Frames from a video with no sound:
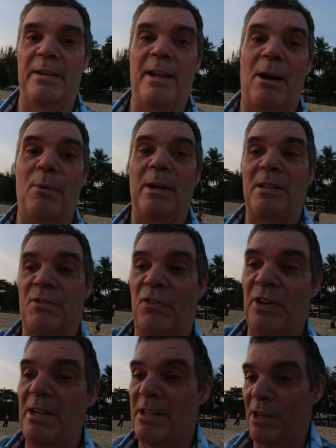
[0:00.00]
and now it's
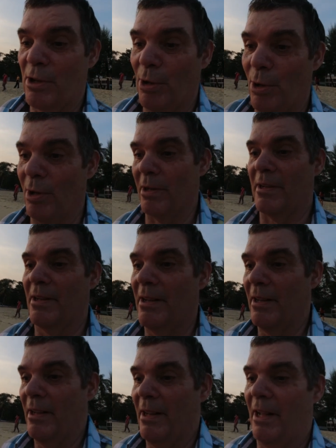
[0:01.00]
freezing cold
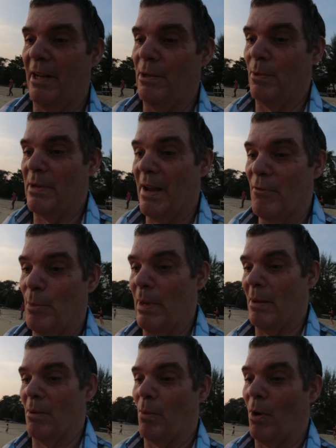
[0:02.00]
and you would never
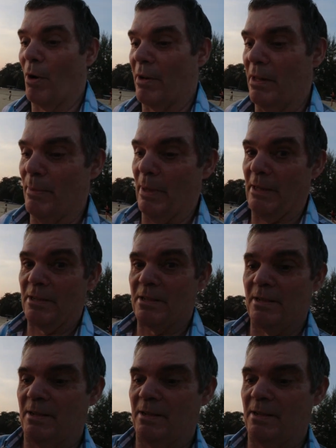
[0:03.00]
be able to walk on the beach.